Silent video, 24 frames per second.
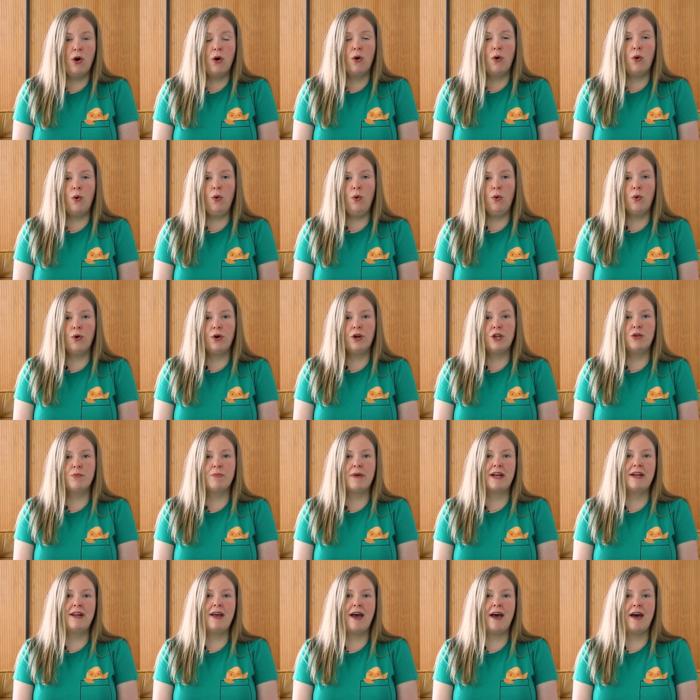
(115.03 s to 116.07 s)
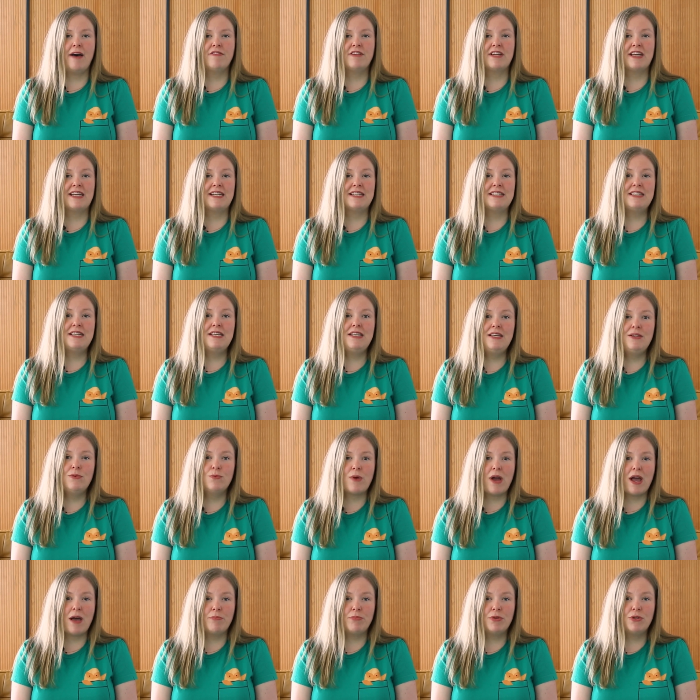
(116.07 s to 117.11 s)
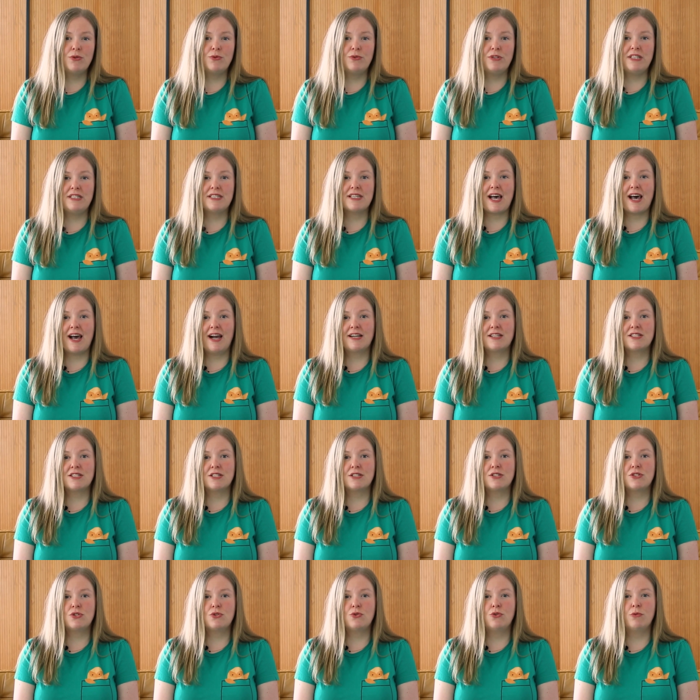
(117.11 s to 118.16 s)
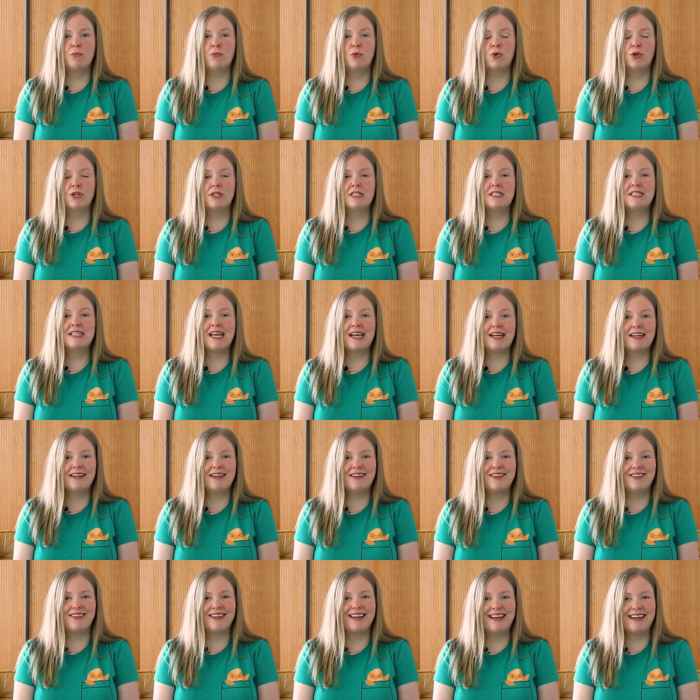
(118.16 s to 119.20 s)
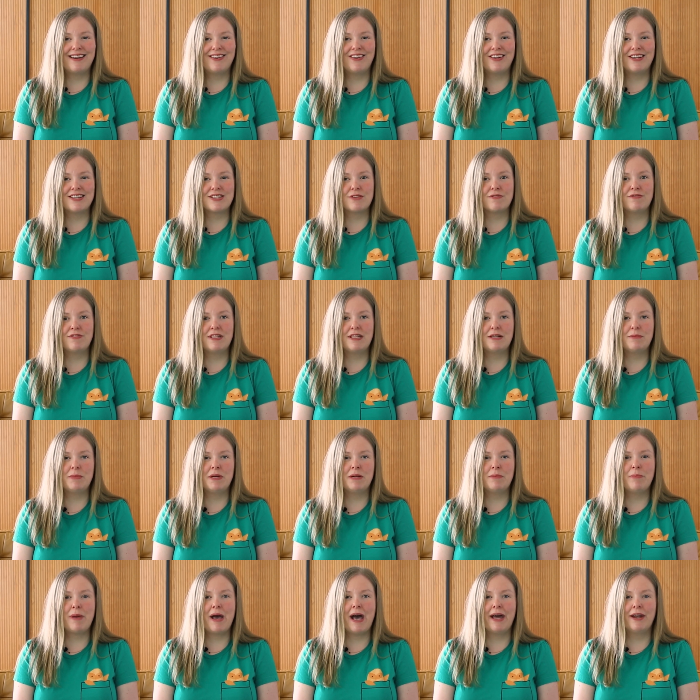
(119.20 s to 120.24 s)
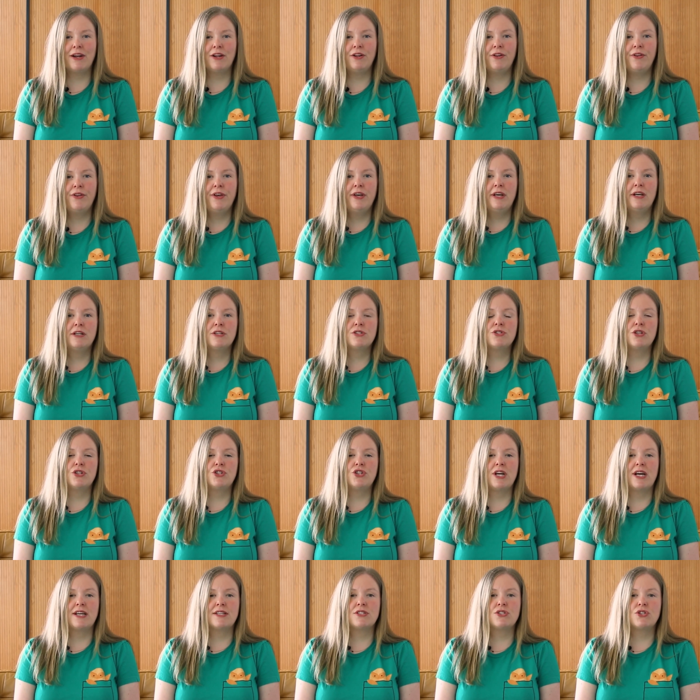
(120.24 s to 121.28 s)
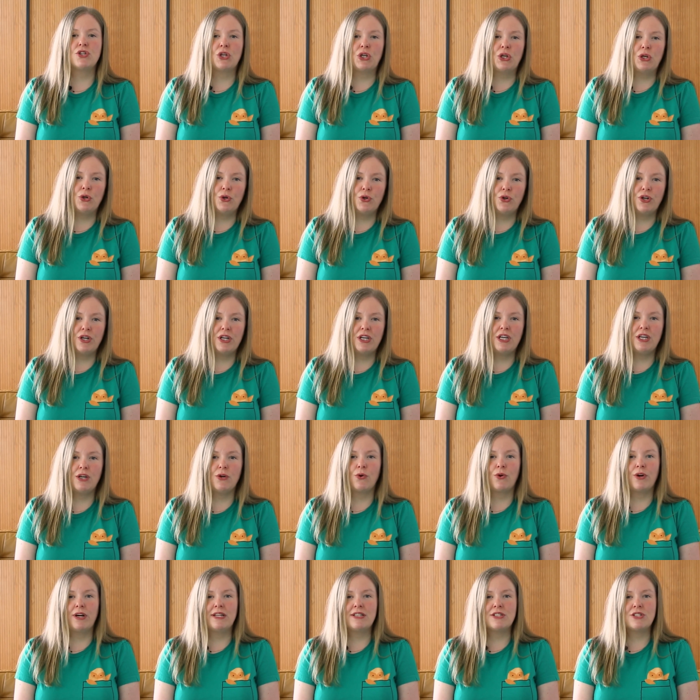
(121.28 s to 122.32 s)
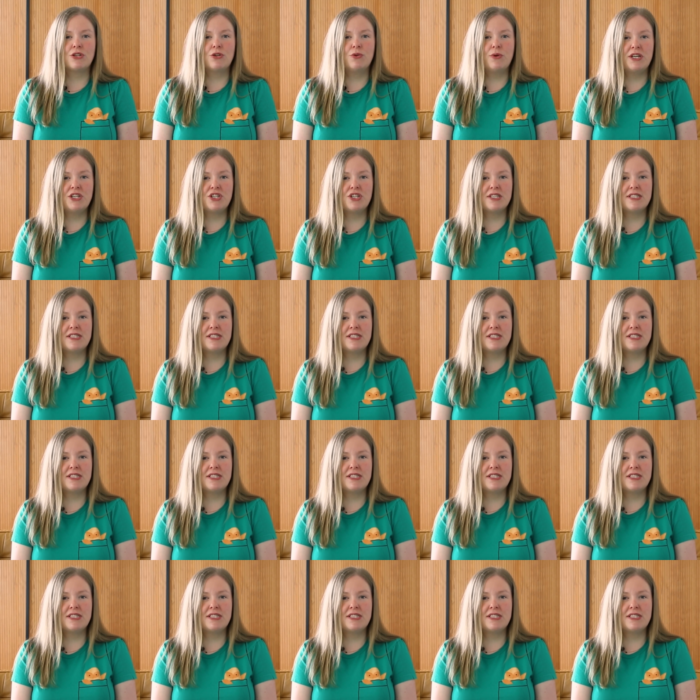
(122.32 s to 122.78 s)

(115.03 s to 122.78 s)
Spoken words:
Or you might have an IT rep who needs access to the more technical areas of the admin panel, such as security or integration